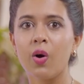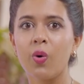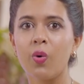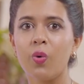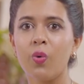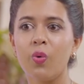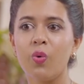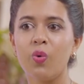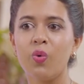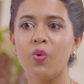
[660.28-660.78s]

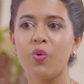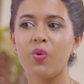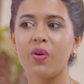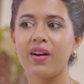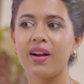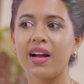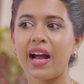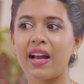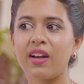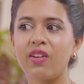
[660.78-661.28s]
who
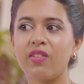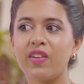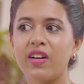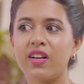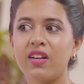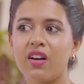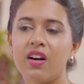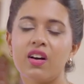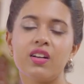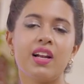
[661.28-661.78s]
kind of
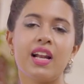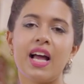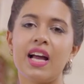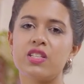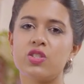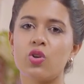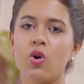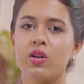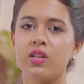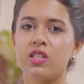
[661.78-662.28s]

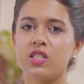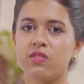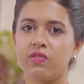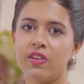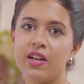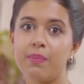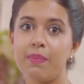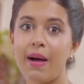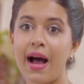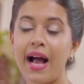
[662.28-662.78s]
internalized all this
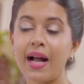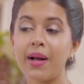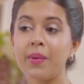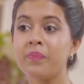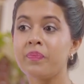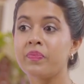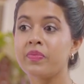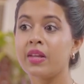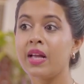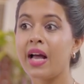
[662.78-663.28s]
feedback.
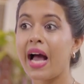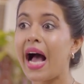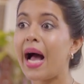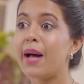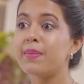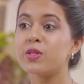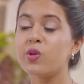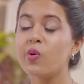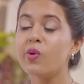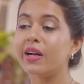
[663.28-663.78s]

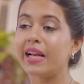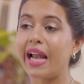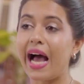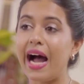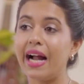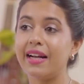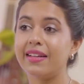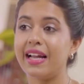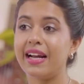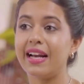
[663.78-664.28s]
I'm so
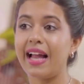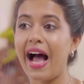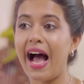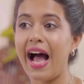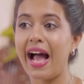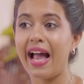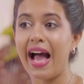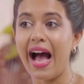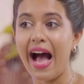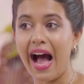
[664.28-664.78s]
glad that
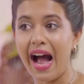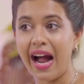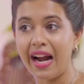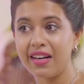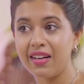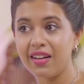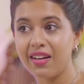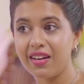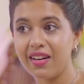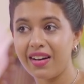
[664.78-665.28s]
I
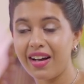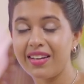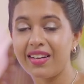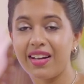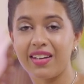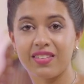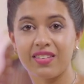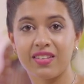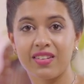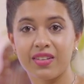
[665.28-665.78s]
had
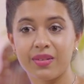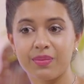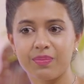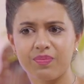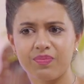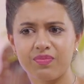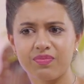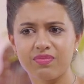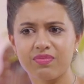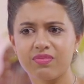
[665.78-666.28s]
another
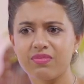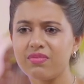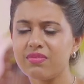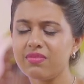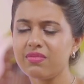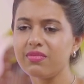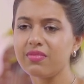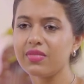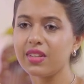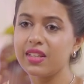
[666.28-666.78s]

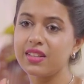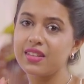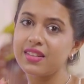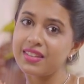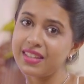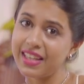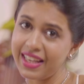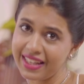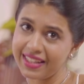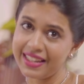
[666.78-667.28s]

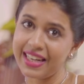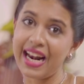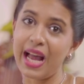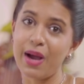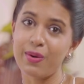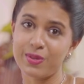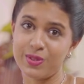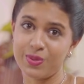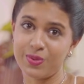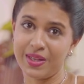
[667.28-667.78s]
thing that I
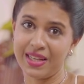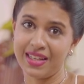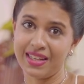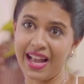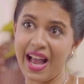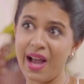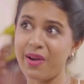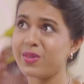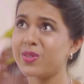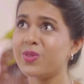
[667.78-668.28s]
was doing.
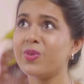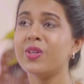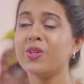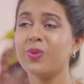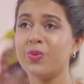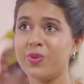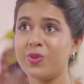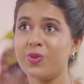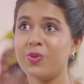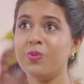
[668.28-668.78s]
I was doing
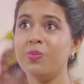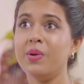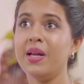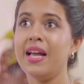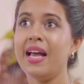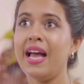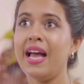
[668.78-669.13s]
YouTube